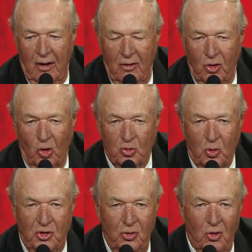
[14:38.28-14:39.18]
Those were
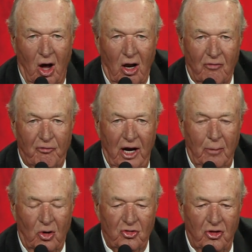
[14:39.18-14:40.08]
two Hall of Famers.